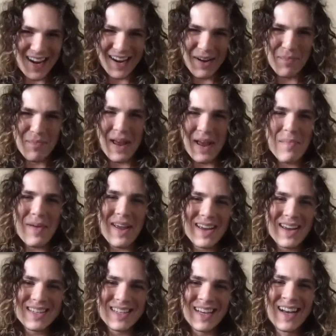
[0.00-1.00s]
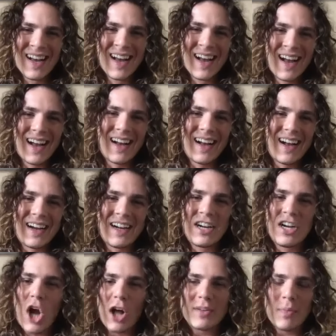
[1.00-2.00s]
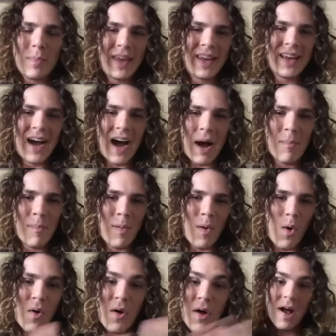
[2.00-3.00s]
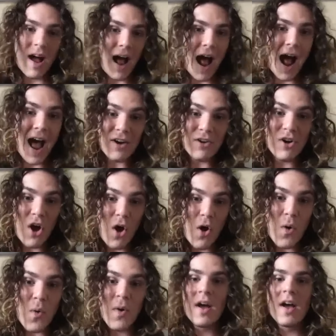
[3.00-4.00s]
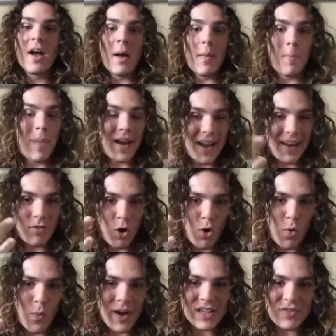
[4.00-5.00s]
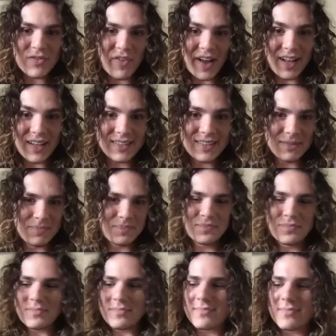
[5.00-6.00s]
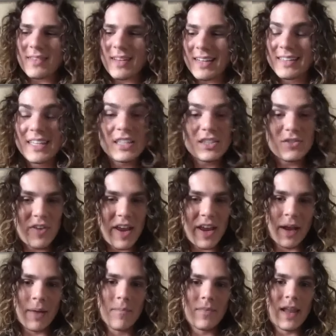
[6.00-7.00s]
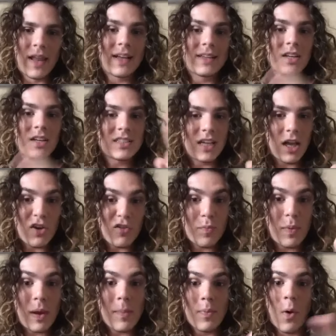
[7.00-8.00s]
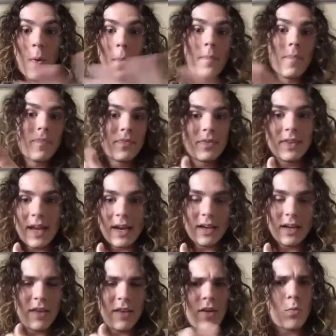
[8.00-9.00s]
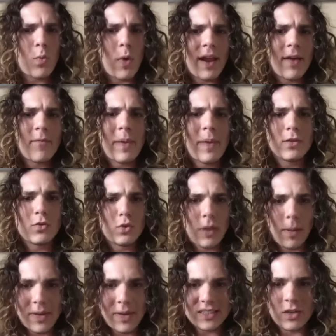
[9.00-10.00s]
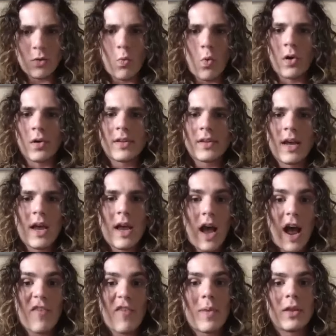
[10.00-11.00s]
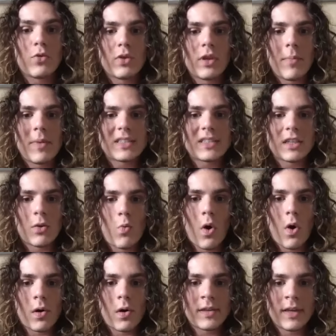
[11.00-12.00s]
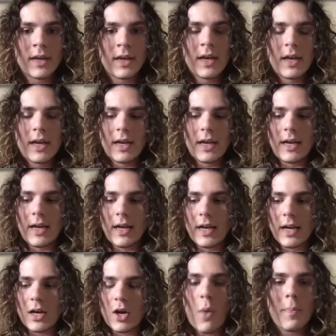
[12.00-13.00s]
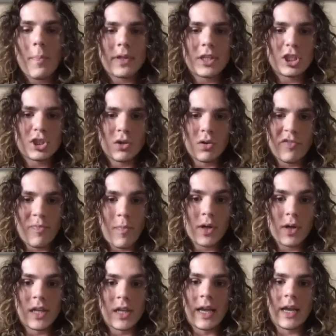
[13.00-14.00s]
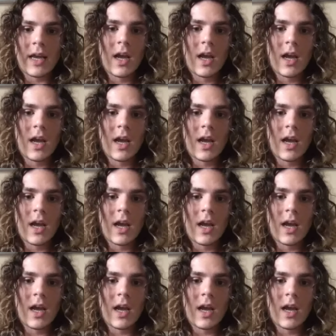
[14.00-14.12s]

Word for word: maybe is uh, not being humble. I don't know, but I've always felt this thing. Like there's a lot of people that even when I've been to the Mister World, I've been to the Mister World uh, competition of modeling